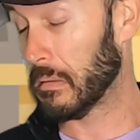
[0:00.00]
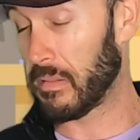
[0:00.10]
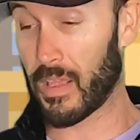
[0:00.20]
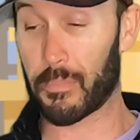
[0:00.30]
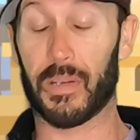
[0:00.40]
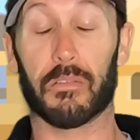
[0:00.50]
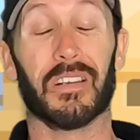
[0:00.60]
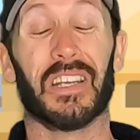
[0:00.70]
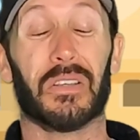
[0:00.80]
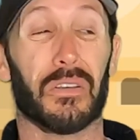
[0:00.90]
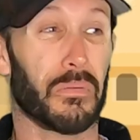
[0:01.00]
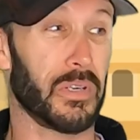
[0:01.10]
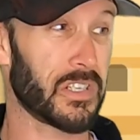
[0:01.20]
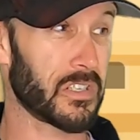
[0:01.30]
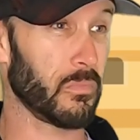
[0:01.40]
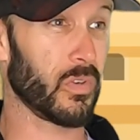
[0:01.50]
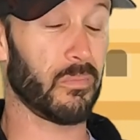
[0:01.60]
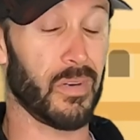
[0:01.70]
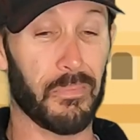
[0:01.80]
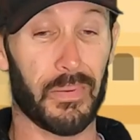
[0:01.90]
that'd be a really good question. What did
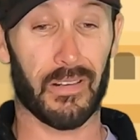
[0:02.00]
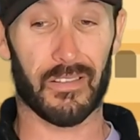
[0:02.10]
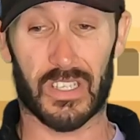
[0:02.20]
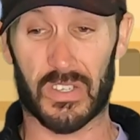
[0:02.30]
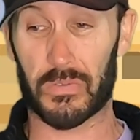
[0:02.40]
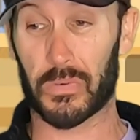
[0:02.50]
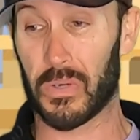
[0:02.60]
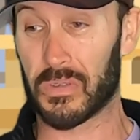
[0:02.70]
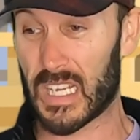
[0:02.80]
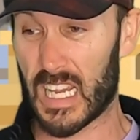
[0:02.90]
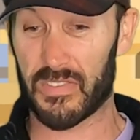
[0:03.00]
my parents do wrong to